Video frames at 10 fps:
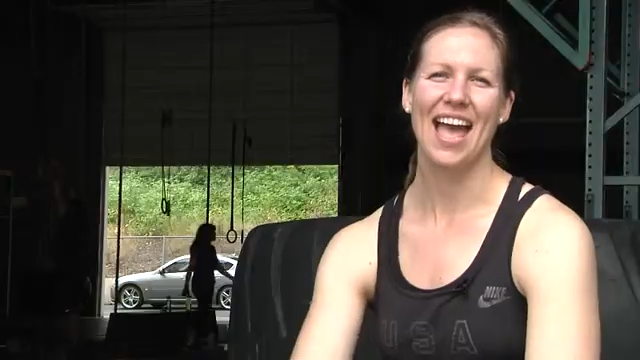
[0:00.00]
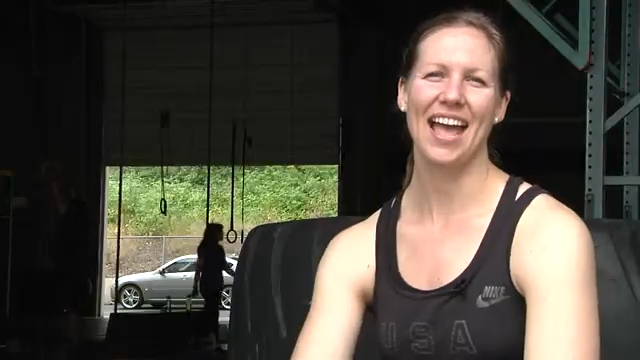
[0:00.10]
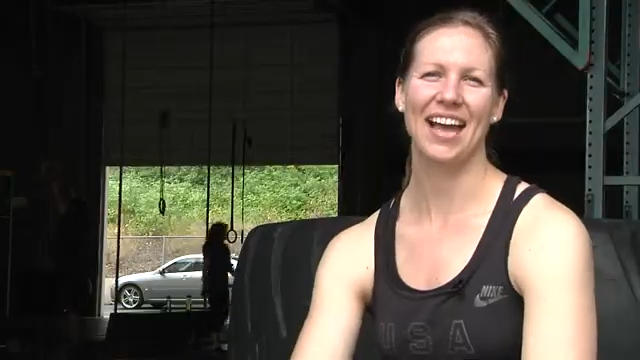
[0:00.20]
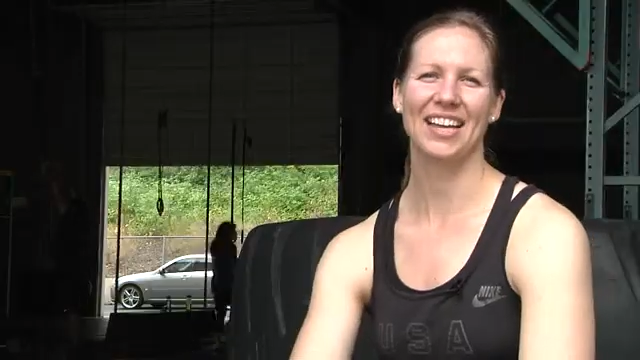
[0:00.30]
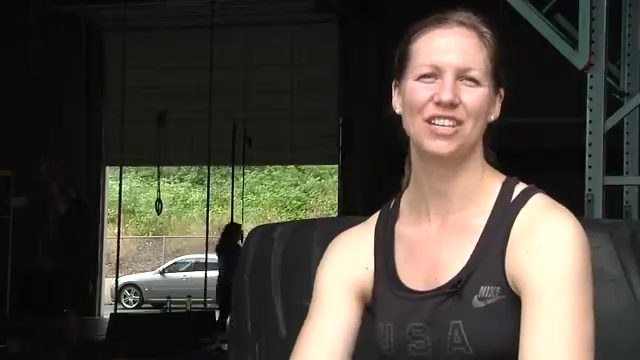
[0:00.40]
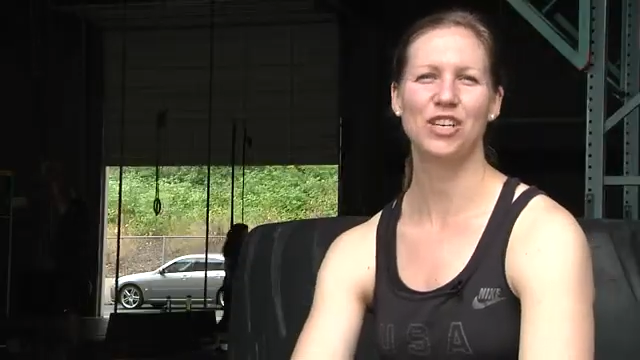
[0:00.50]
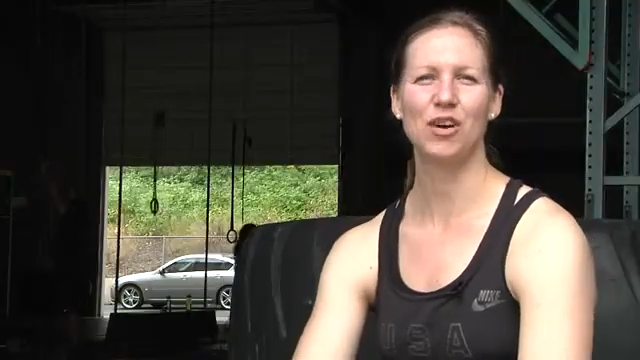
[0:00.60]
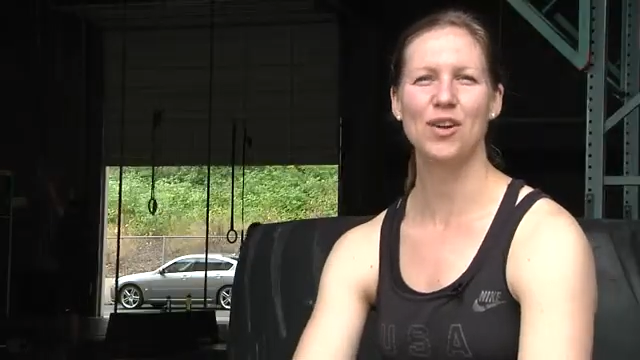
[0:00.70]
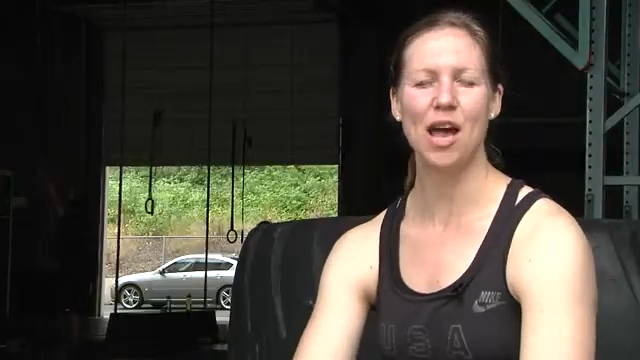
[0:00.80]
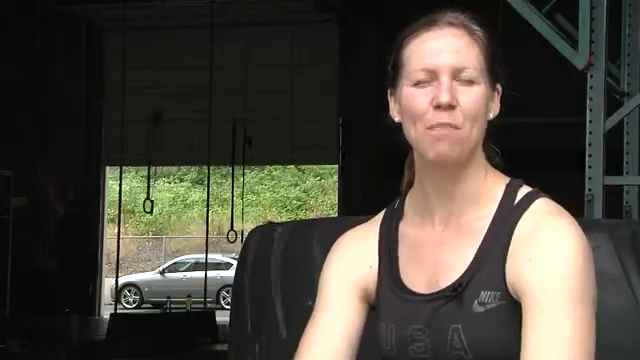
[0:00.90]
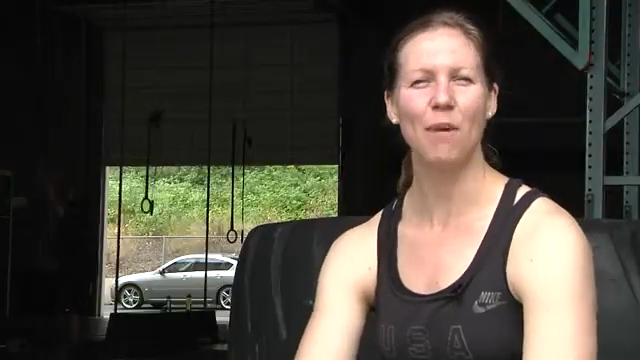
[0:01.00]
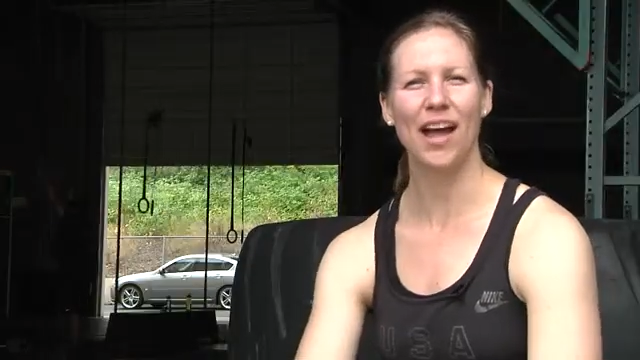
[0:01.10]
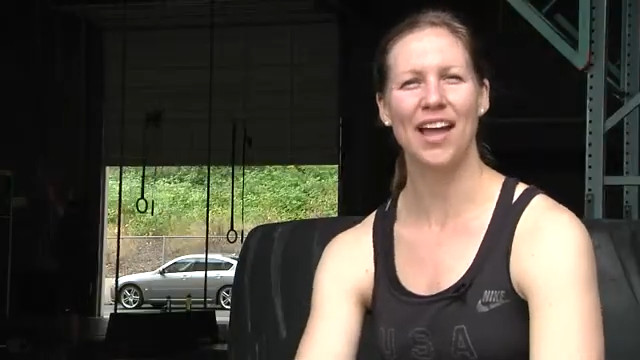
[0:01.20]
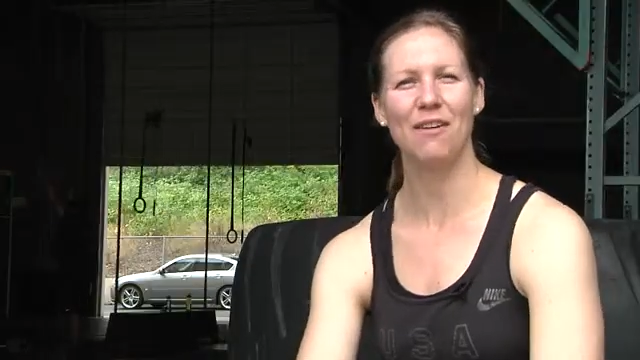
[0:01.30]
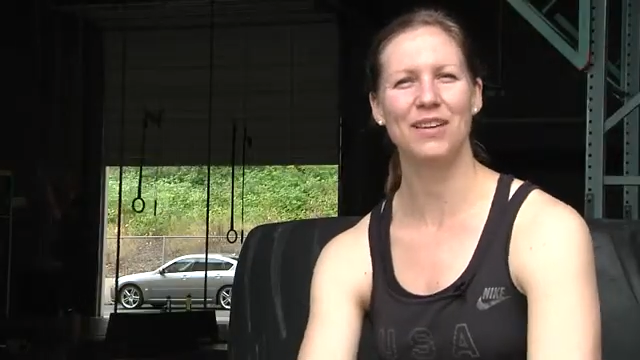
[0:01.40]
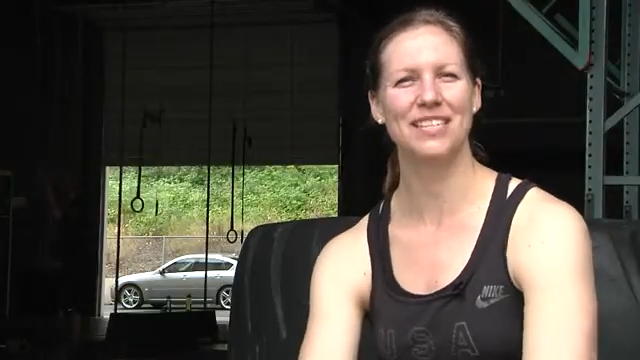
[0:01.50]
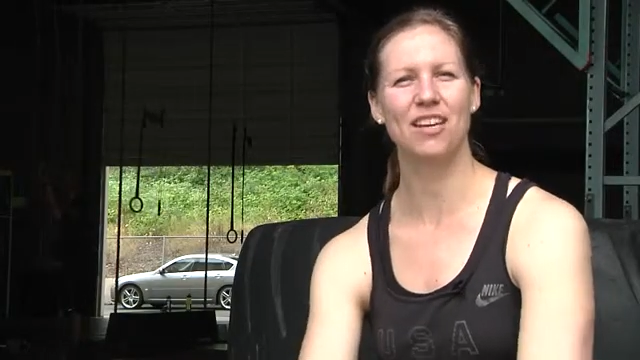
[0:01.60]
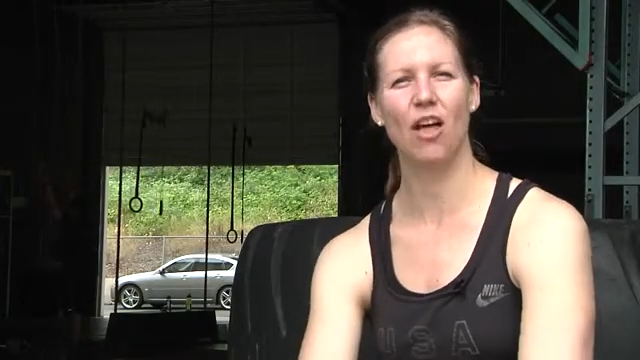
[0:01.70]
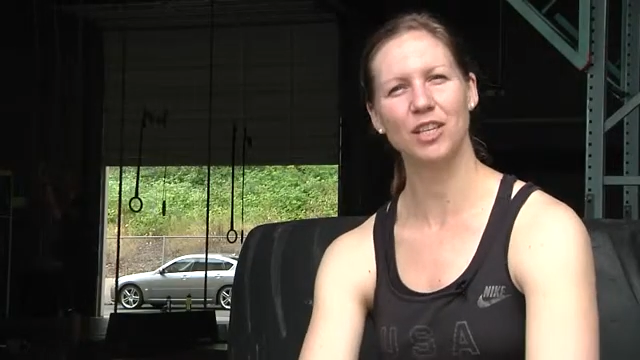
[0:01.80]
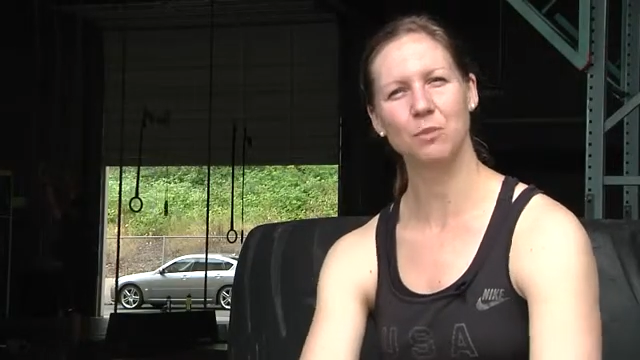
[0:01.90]
And growing up, I always
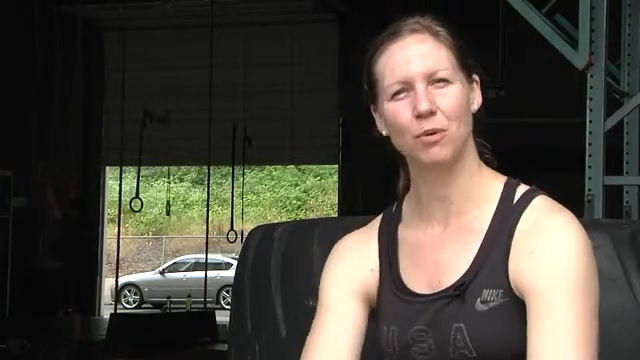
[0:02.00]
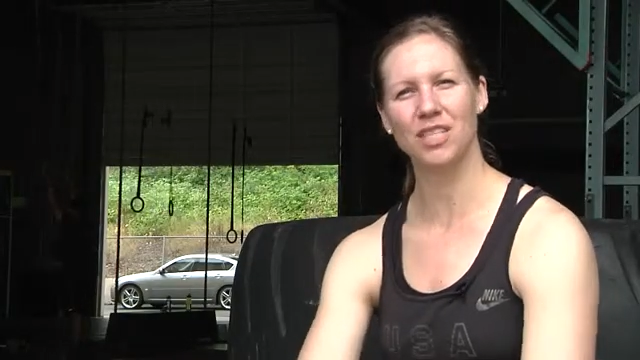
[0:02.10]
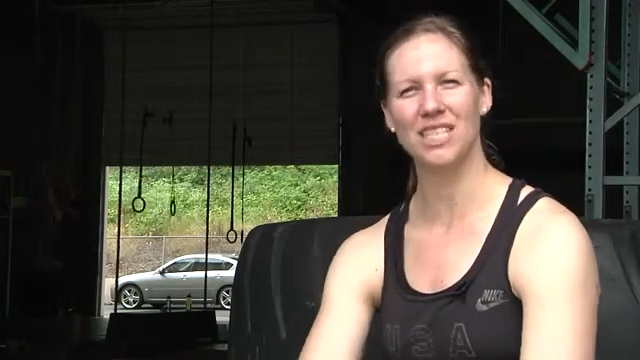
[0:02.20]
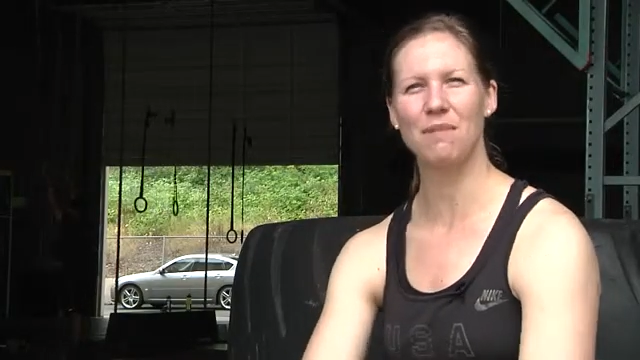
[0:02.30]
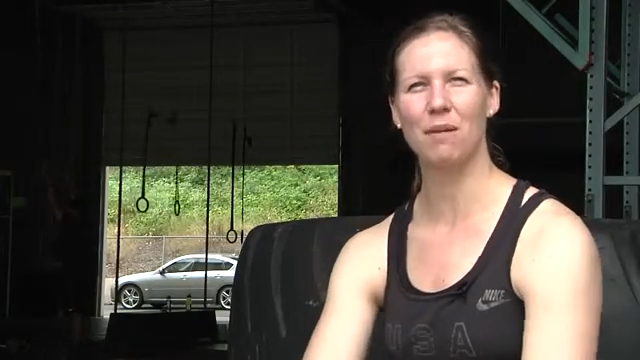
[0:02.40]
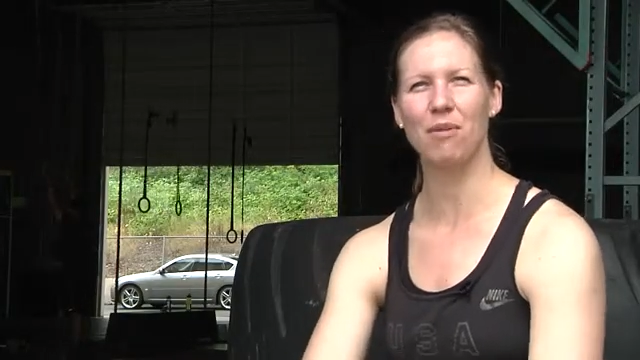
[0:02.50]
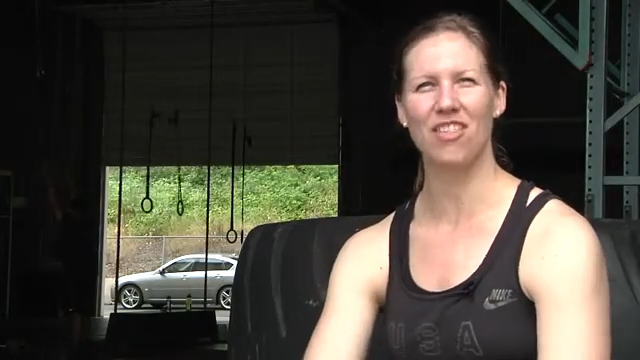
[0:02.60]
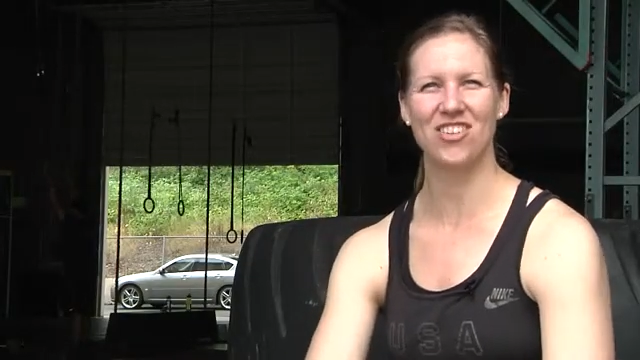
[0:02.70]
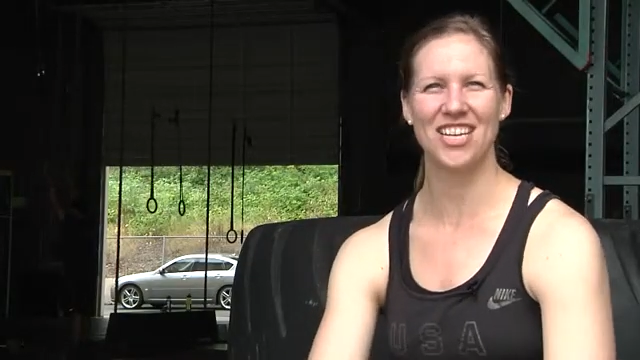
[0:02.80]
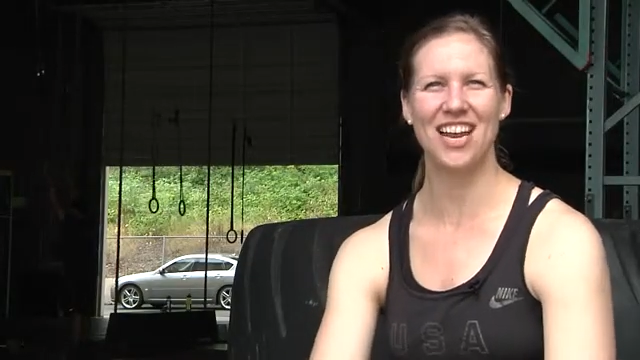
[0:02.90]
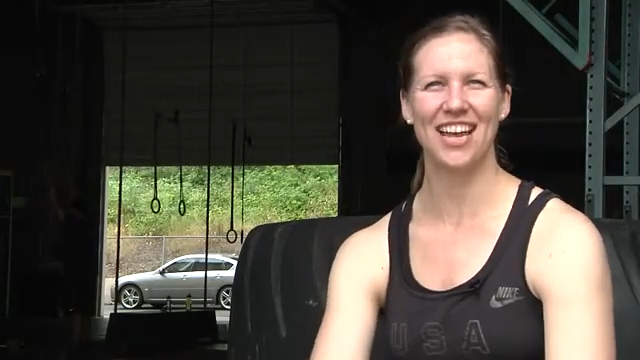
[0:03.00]
did all the sports that my brother did.